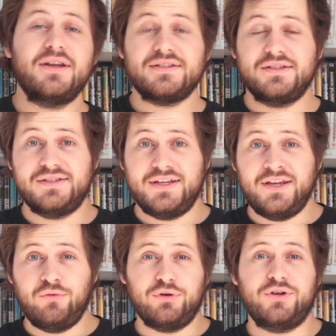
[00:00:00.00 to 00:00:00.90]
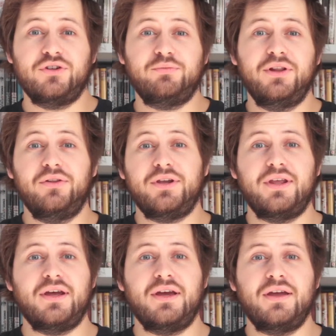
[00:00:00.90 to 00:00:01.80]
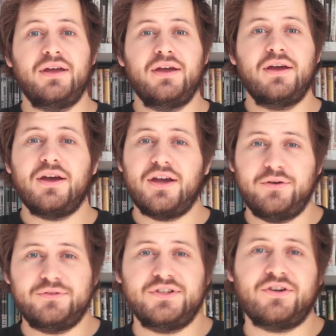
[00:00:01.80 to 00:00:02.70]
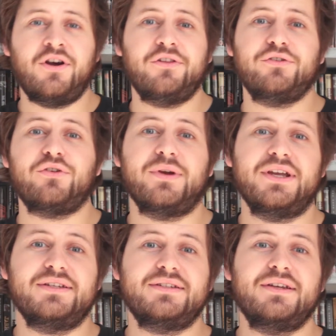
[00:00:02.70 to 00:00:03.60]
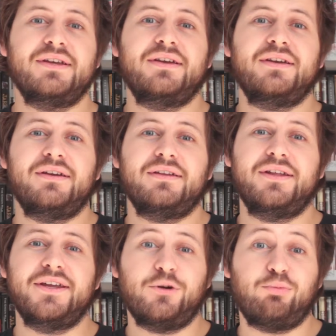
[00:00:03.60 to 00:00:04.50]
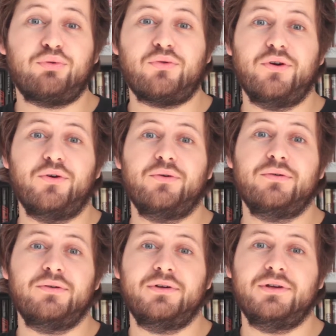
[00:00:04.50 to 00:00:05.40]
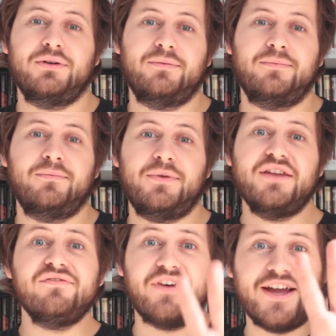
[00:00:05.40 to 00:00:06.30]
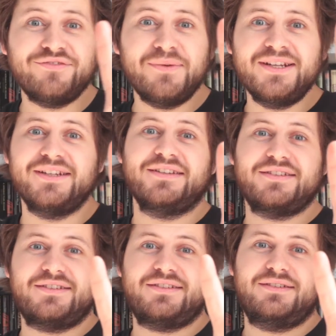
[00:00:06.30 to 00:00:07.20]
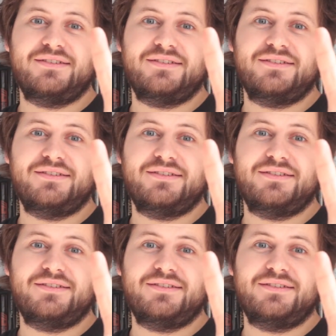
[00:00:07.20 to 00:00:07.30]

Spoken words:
Today we're going to be looking at how to color grade like a pro in 5 minutes.